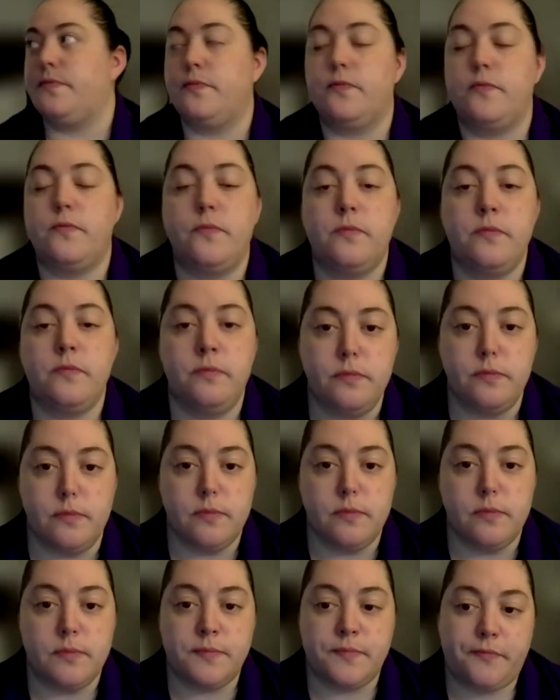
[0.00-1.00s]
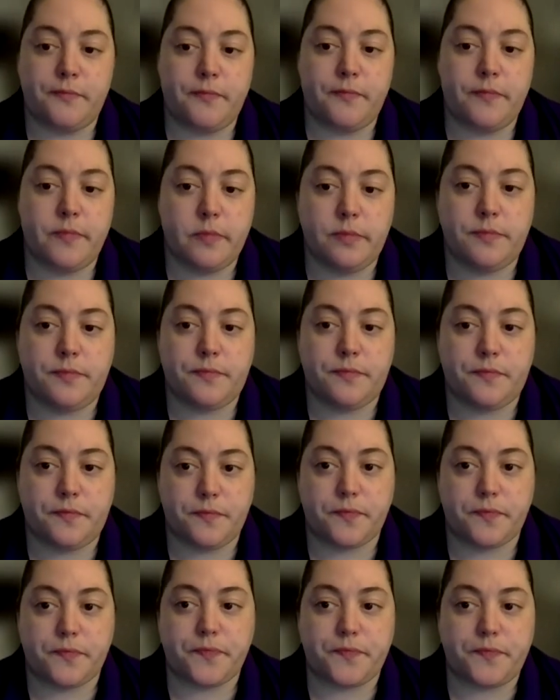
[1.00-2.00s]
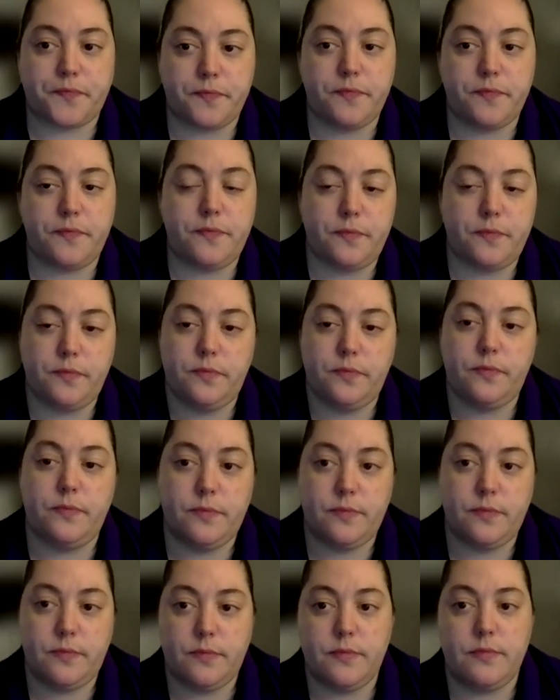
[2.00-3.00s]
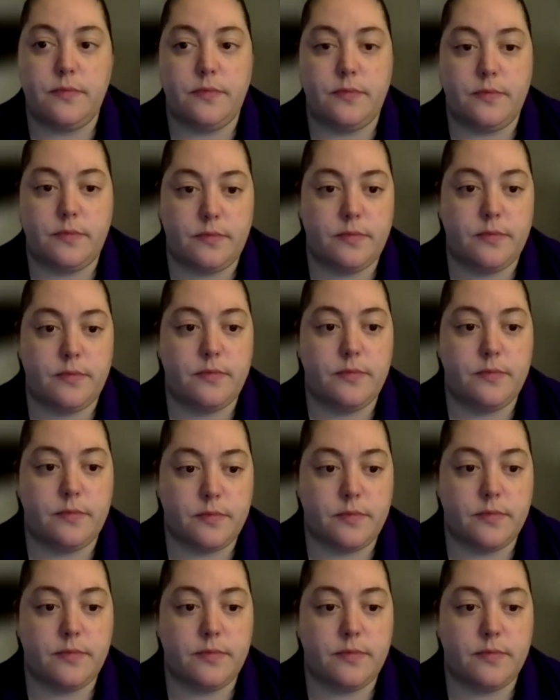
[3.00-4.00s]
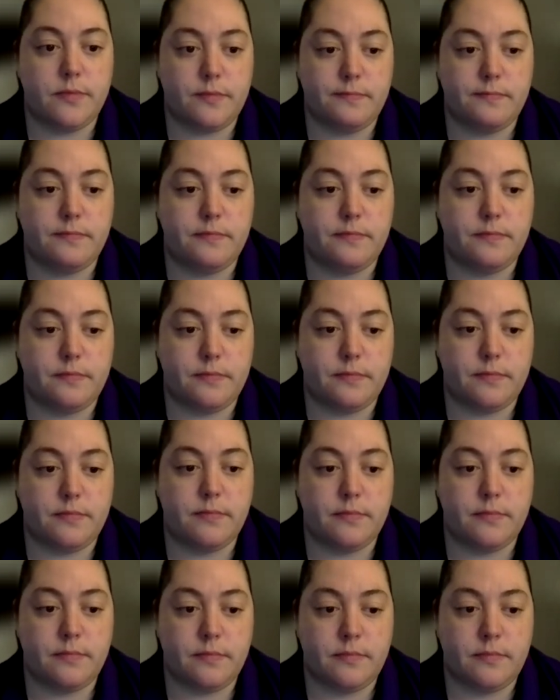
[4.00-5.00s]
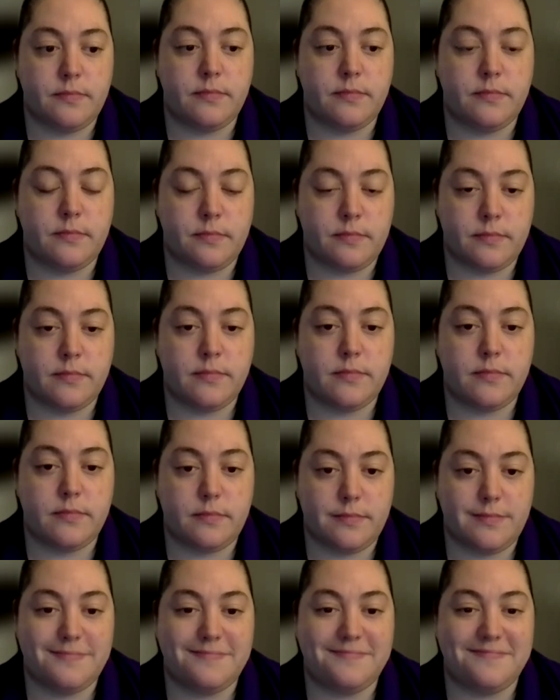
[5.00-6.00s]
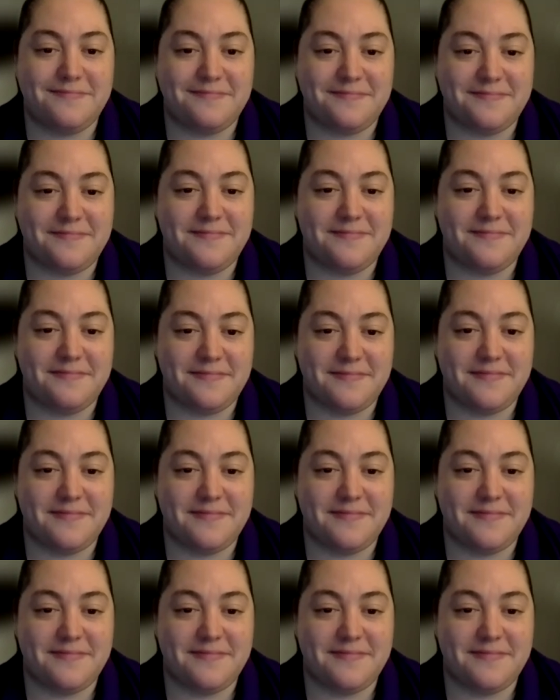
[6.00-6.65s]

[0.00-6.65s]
No words are spoken by the person on screen.